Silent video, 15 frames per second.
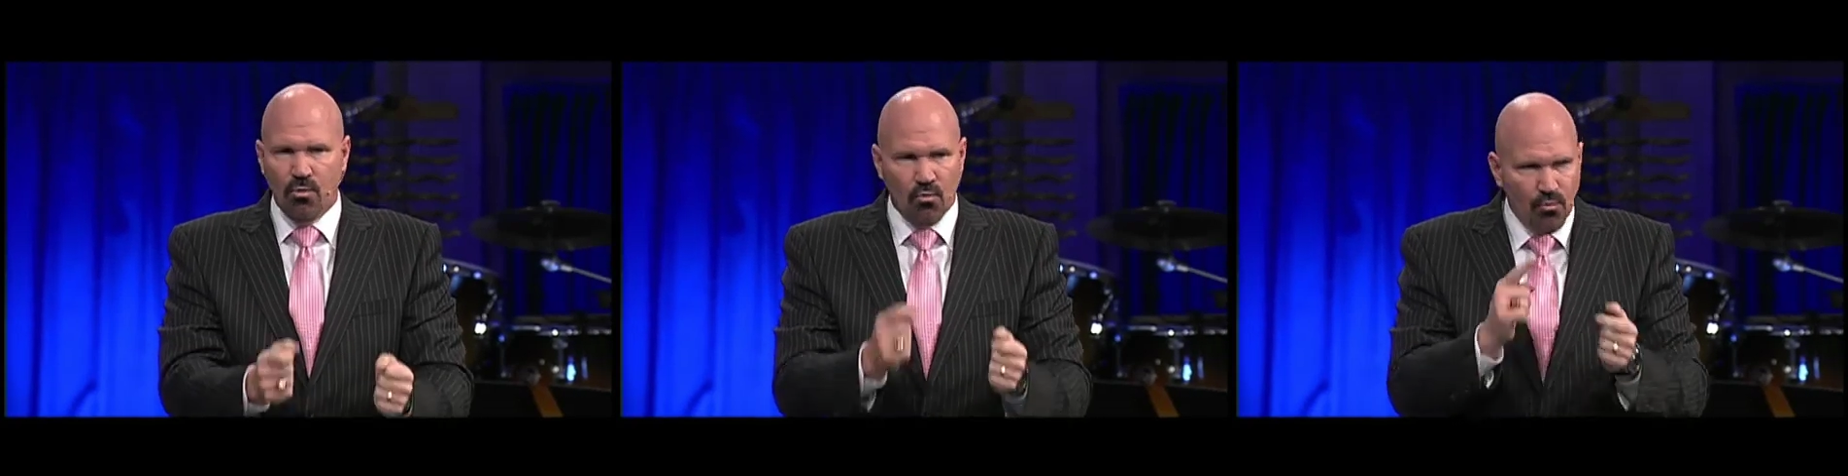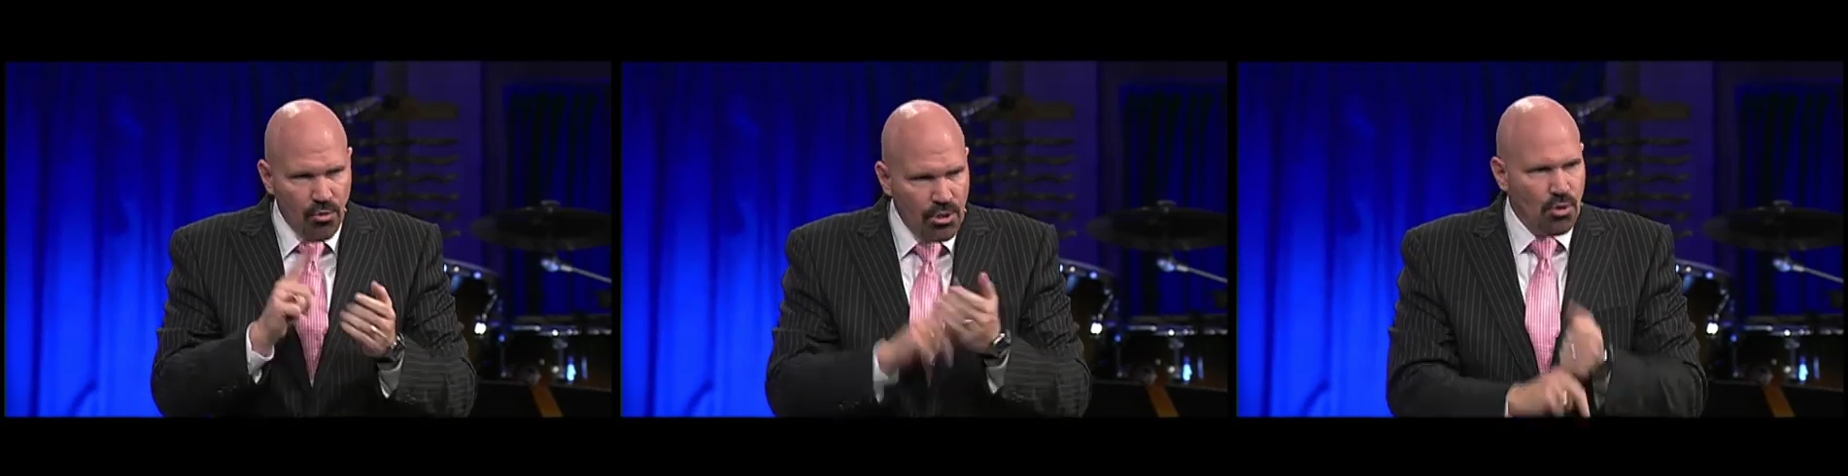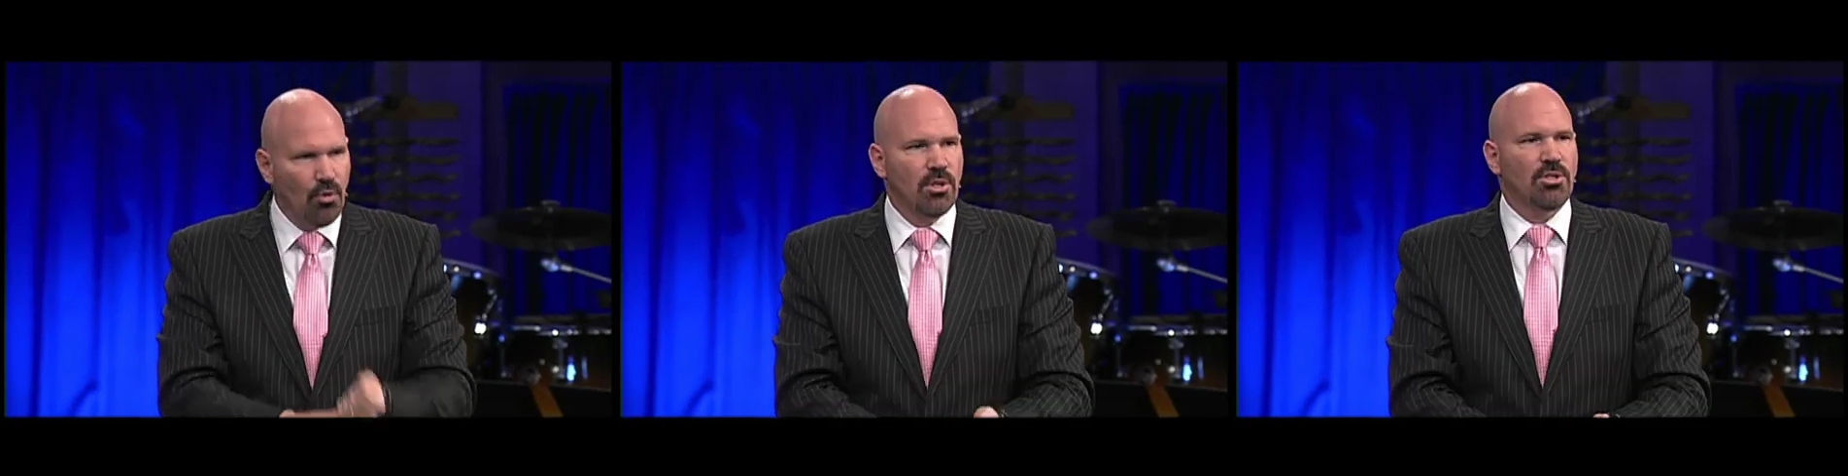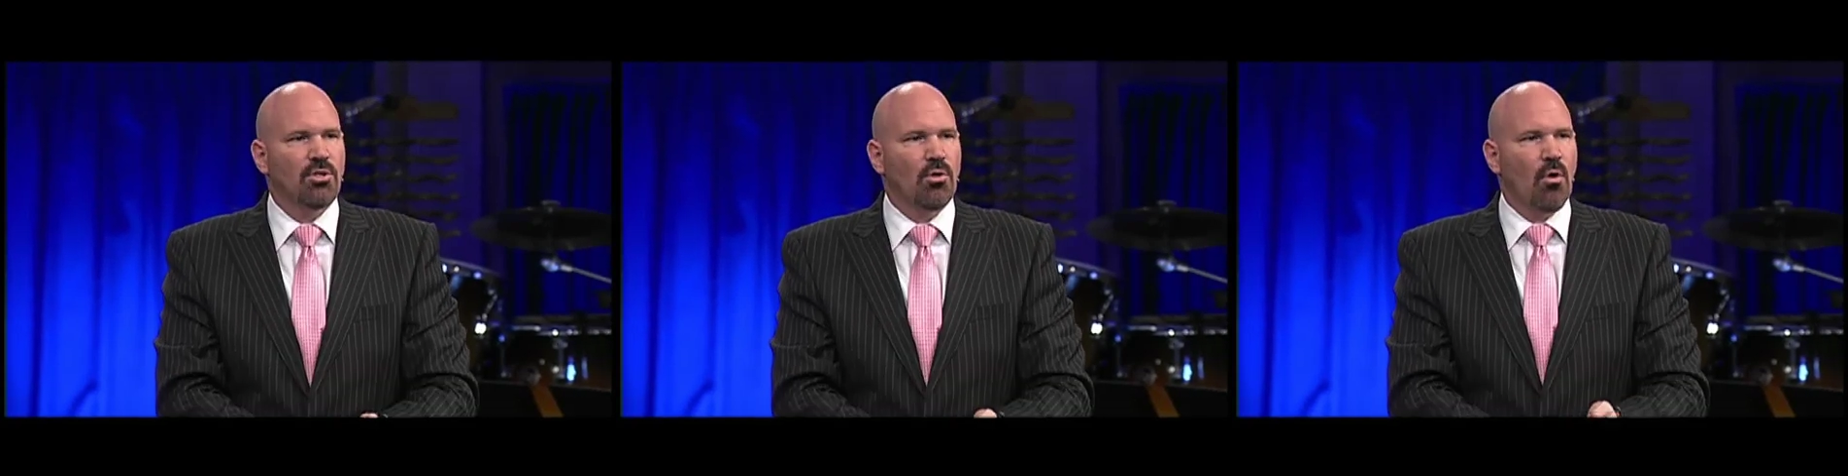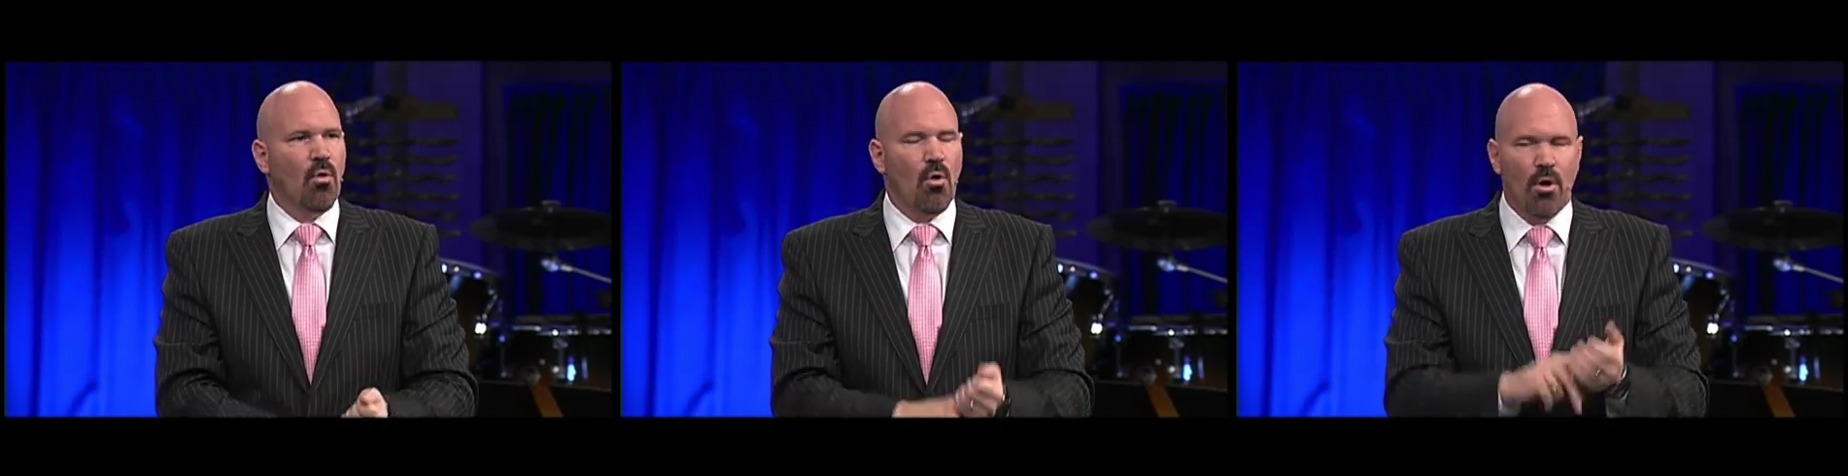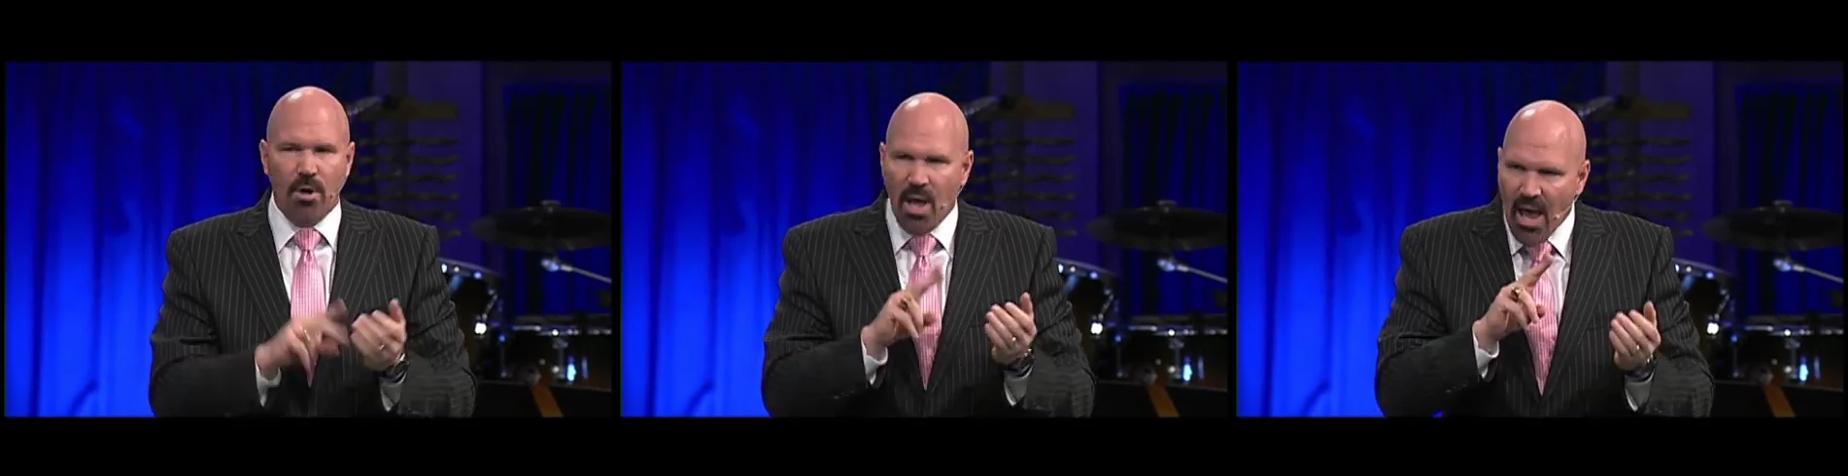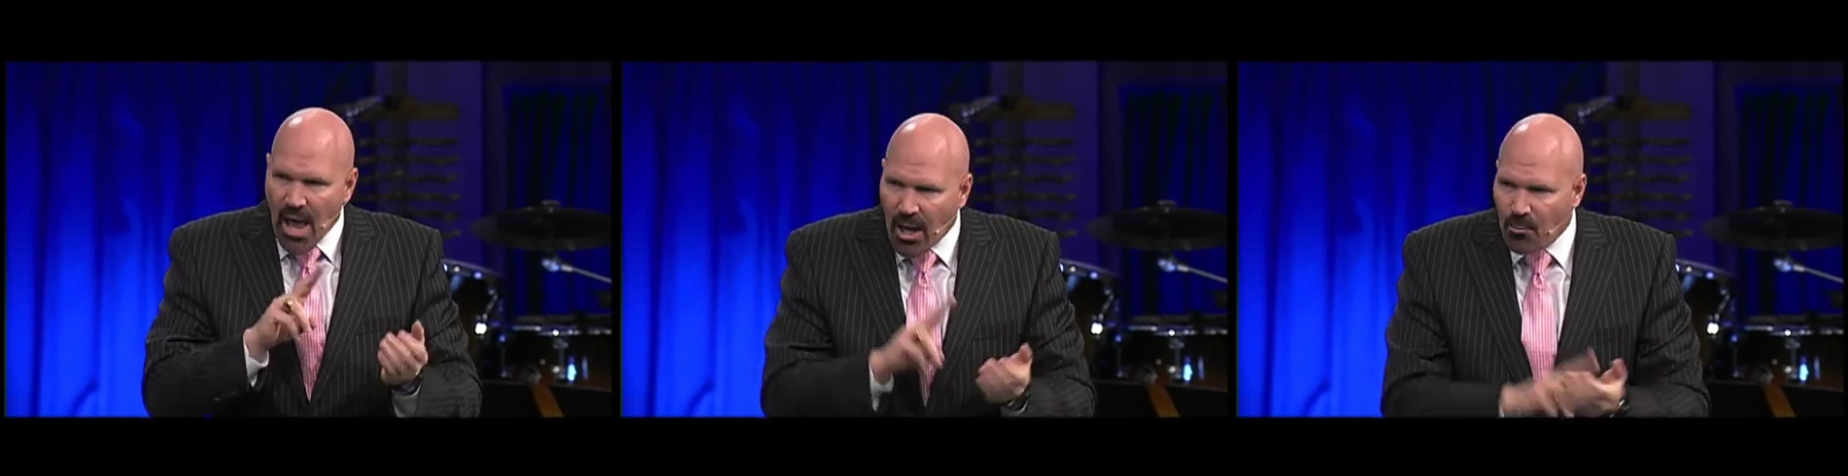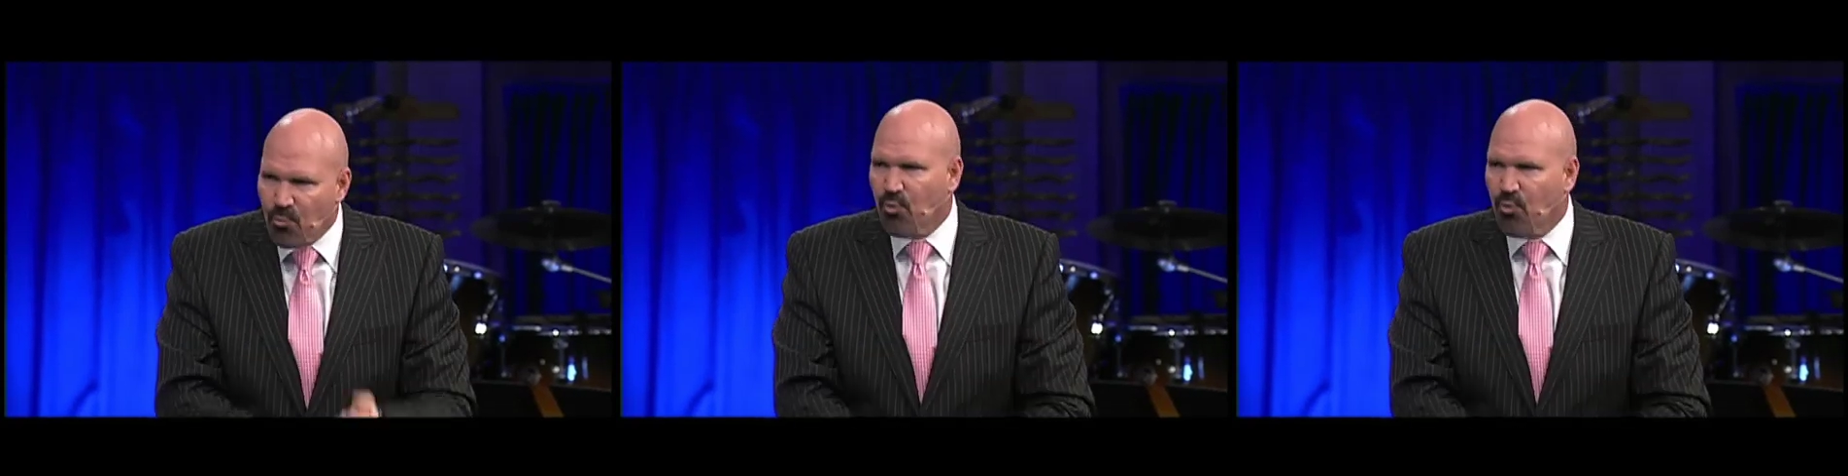Rejoice in the Lord and